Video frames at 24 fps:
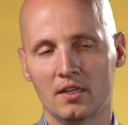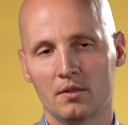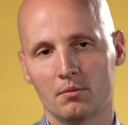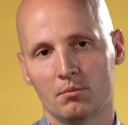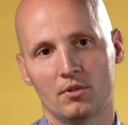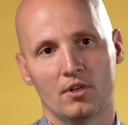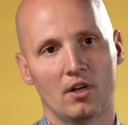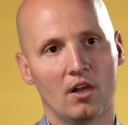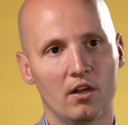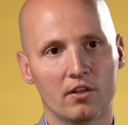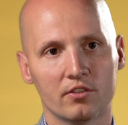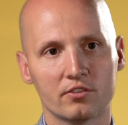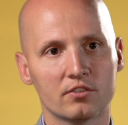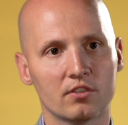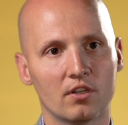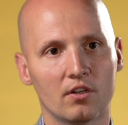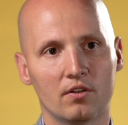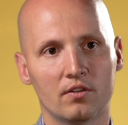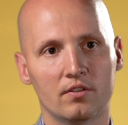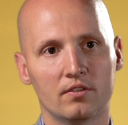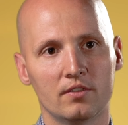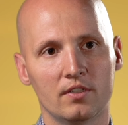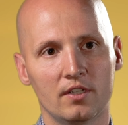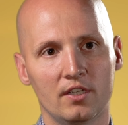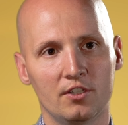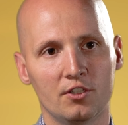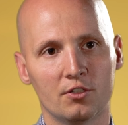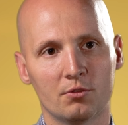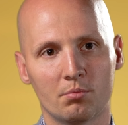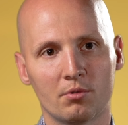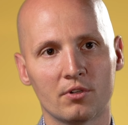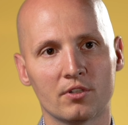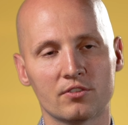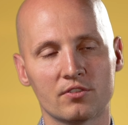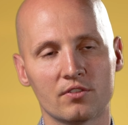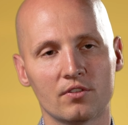but also in your
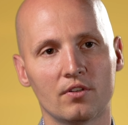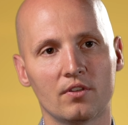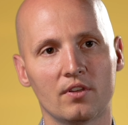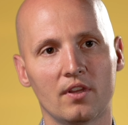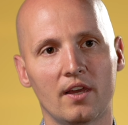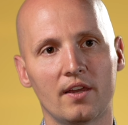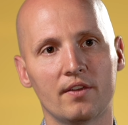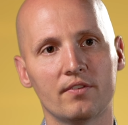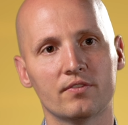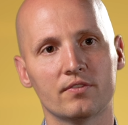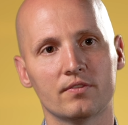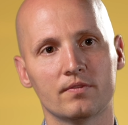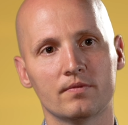personal life.